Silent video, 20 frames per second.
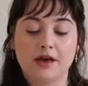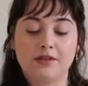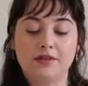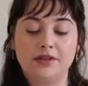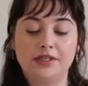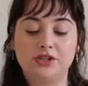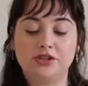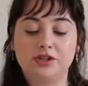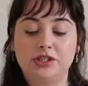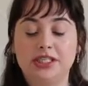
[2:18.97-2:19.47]

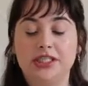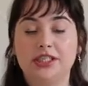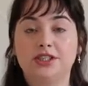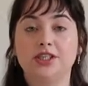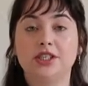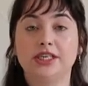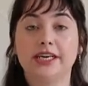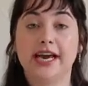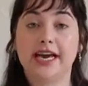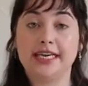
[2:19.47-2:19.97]
These
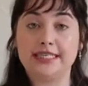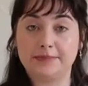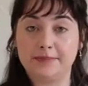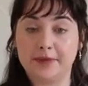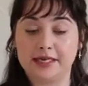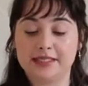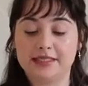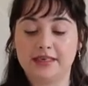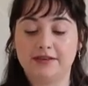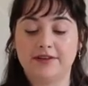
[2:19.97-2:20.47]
strategic,
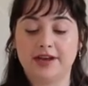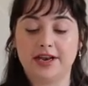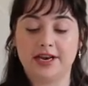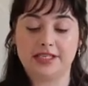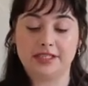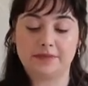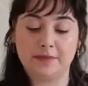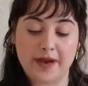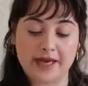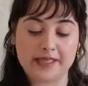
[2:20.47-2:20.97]
expensive, and
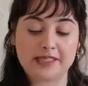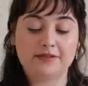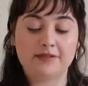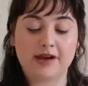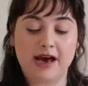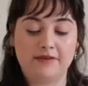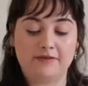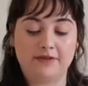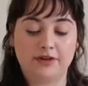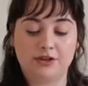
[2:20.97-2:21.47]

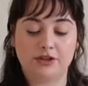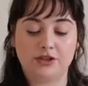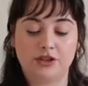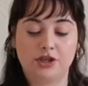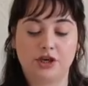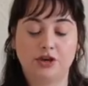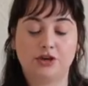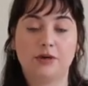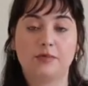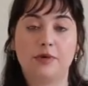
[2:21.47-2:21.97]
expansive efforts to
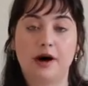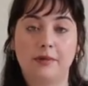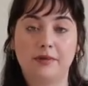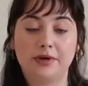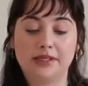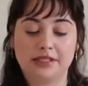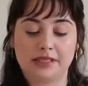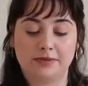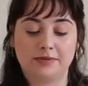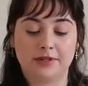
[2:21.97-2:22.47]
turn the
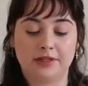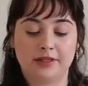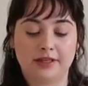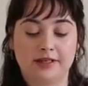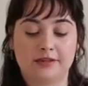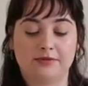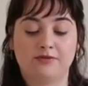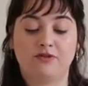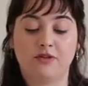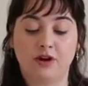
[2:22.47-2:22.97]
public sympathies